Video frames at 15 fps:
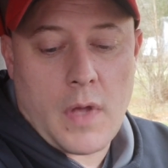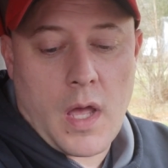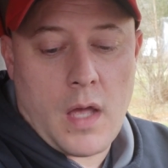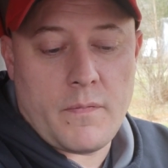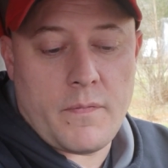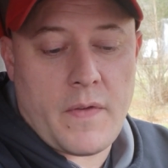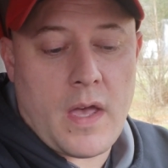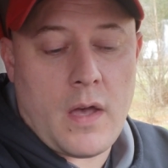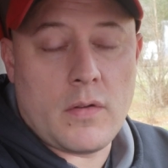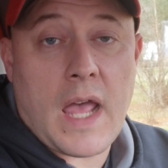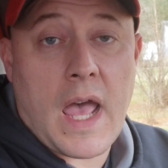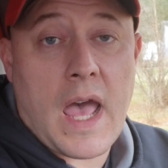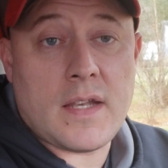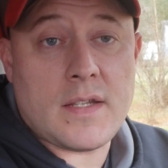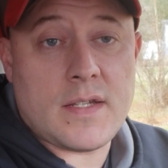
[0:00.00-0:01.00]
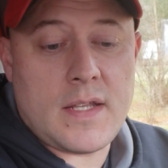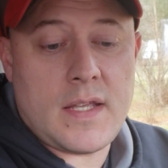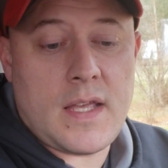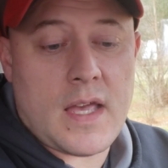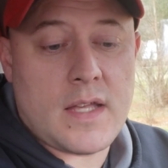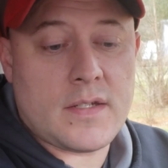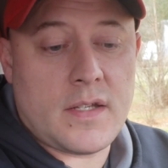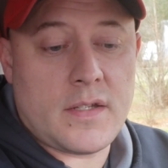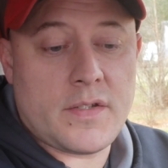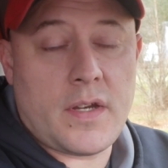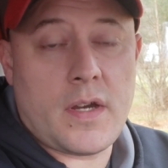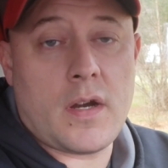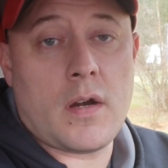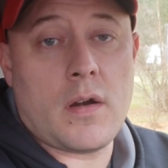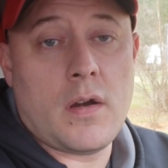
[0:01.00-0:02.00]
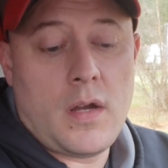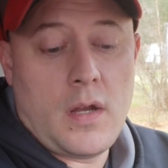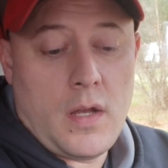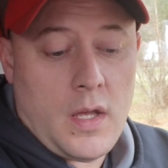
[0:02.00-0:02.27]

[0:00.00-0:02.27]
unveiled at CES this year.